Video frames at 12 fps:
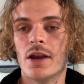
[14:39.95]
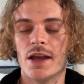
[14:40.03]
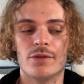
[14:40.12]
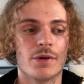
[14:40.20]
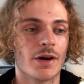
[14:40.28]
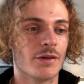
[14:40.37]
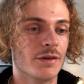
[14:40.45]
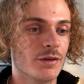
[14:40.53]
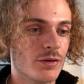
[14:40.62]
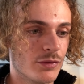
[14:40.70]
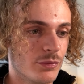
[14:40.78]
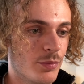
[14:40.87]
and we're
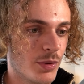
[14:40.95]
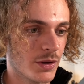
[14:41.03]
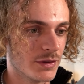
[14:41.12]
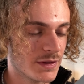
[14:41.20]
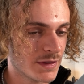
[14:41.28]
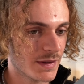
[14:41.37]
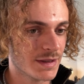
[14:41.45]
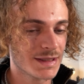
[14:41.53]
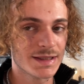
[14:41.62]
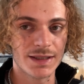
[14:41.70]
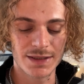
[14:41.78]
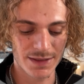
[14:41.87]
going to put
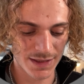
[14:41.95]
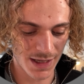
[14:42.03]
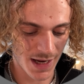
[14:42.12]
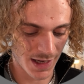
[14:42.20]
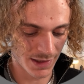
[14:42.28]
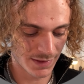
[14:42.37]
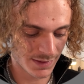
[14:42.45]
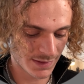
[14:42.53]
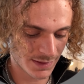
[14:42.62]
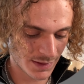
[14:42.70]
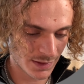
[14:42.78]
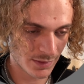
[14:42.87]
68